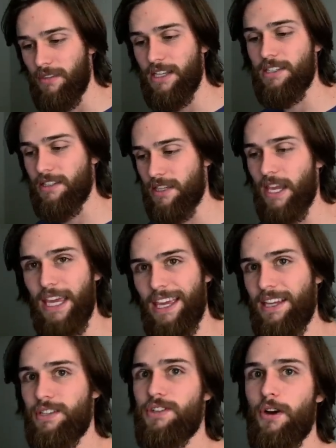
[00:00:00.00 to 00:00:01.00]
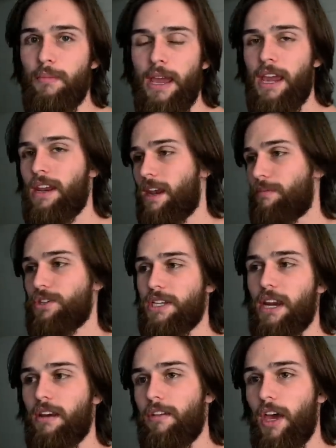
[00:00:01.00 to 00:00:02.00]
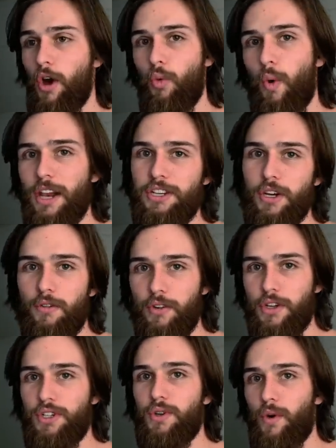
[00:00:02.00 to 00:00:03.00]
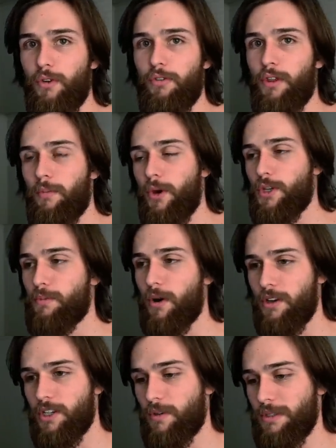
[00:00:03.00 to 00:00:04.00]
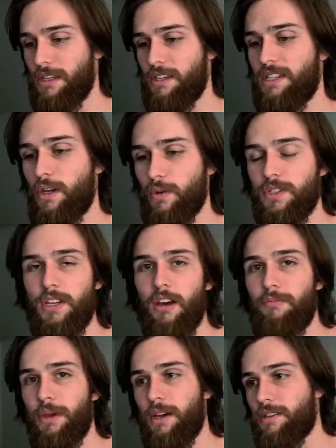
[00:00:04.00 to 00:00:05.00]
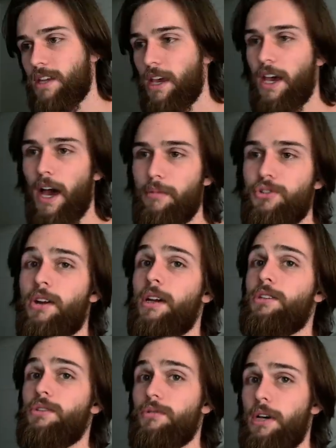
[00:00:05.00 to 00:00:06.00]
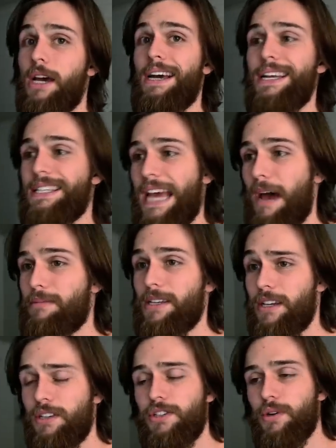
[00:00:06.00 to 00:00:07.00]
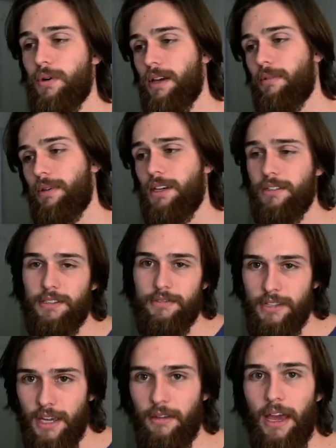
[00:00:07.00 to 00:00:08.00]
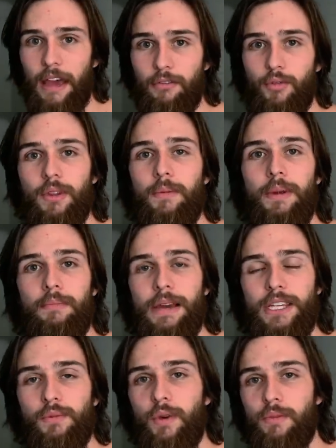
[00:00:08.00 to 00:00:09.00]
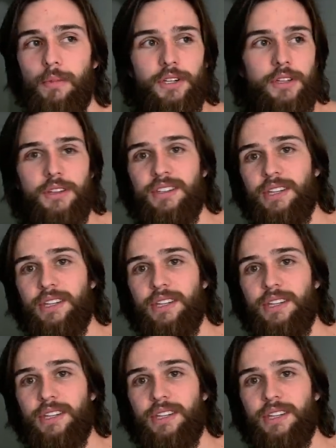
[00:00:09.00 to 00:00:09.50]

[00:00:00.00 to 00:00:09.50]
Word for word: this is like his domain, and I'm just kind of watching over his shoulder for the most part in terms of the SQL stuff, because I'm trying to adapt into it, because I haven't really been messing with much of the